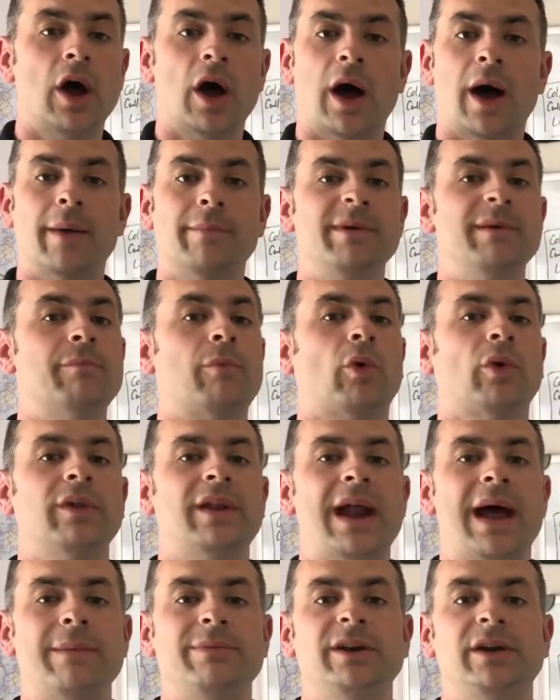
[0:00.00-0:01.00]
I'll be more
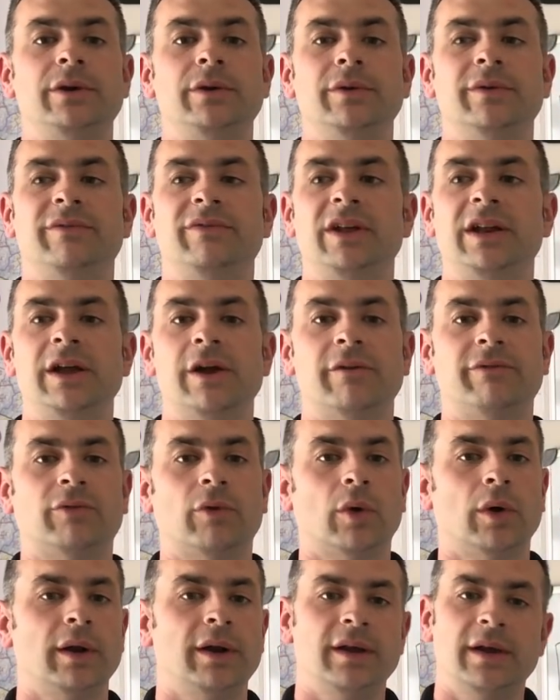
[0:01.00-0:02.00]
than happy to do a video
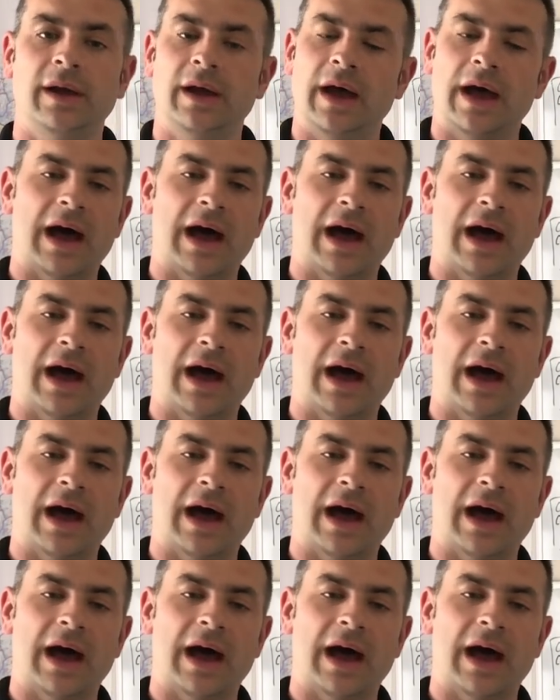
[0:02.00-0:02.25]
for it.